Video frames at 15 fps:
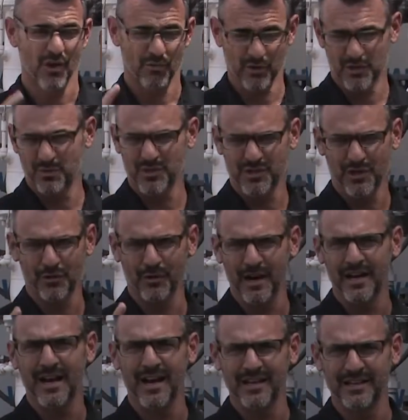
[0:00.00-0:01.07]
Which was a
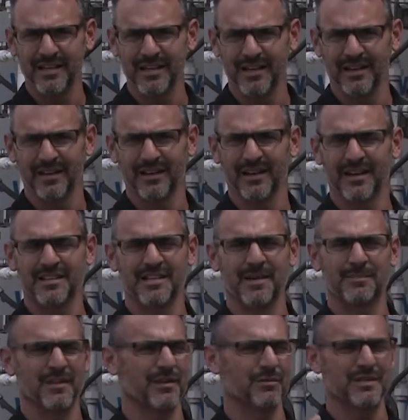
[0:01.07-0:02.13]
great idea,
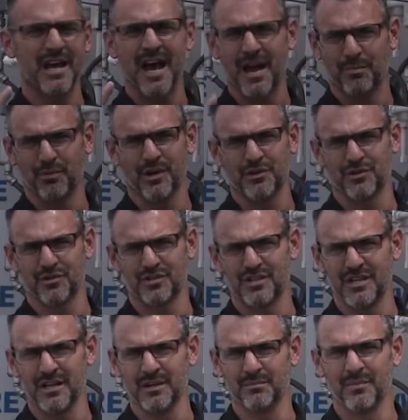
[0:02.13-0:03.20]
except that it was high pressure
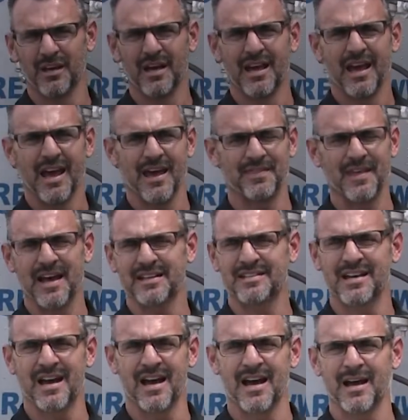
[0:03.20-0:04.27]
steam at that
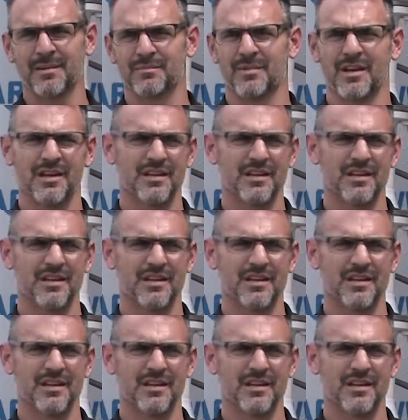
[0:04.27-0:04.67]
time,